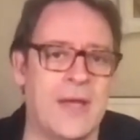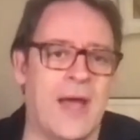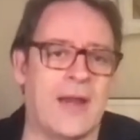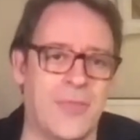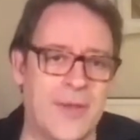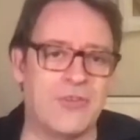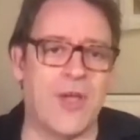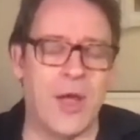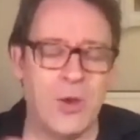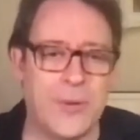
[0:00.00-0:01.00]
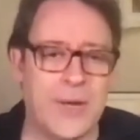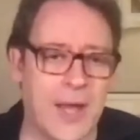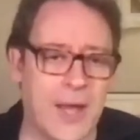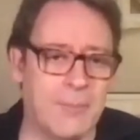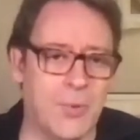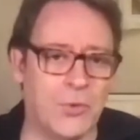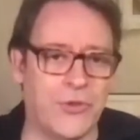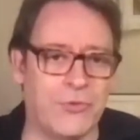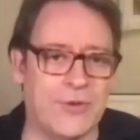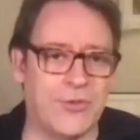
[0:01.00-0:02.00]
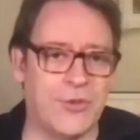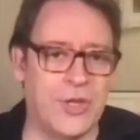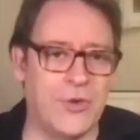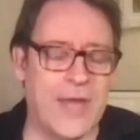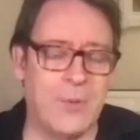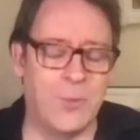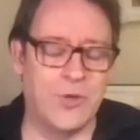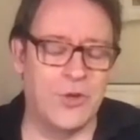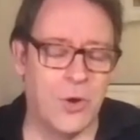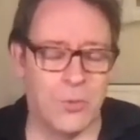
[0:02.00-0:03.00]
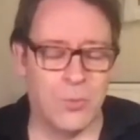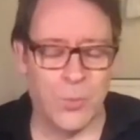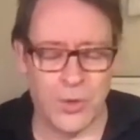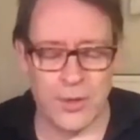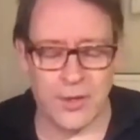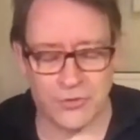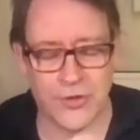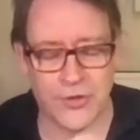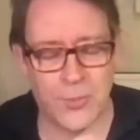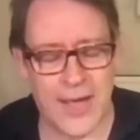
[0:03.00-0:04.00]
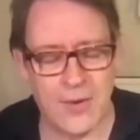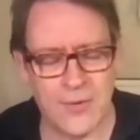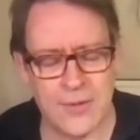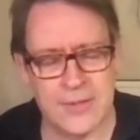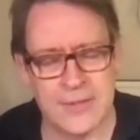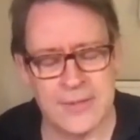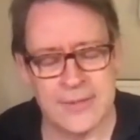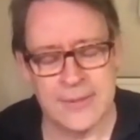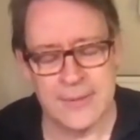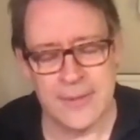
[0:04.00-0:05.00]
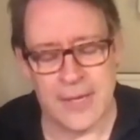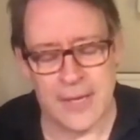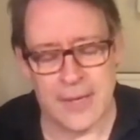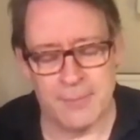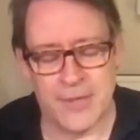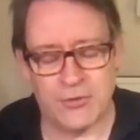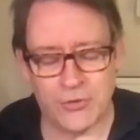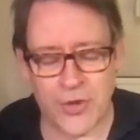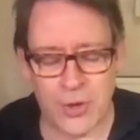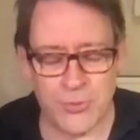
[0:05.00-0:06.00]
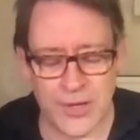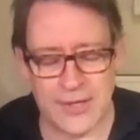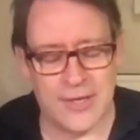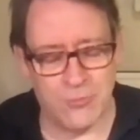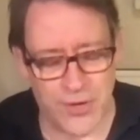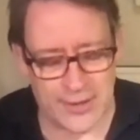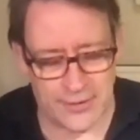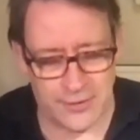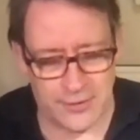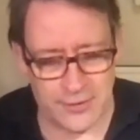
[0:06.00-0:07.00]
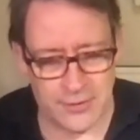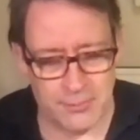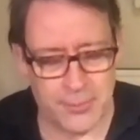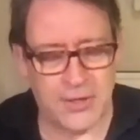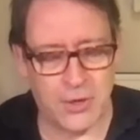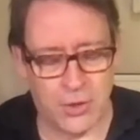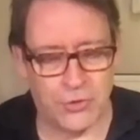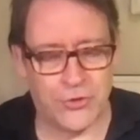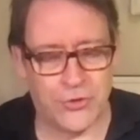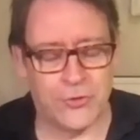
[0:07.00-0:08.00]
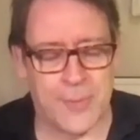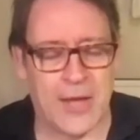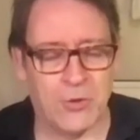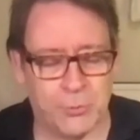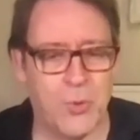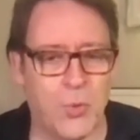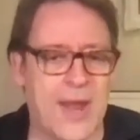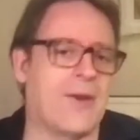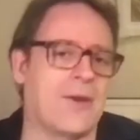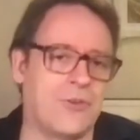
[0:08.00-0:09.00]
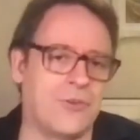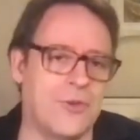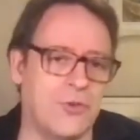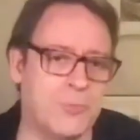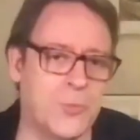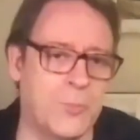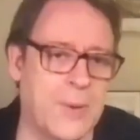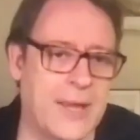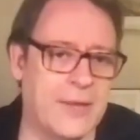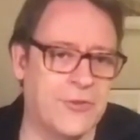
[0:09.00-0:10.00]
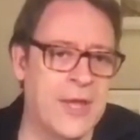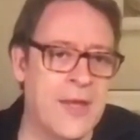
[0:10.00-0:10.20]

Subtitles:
And I think to open it up more to the rest of the UK would not work so well. It's so brilliantly written because it's about small characters in a small place.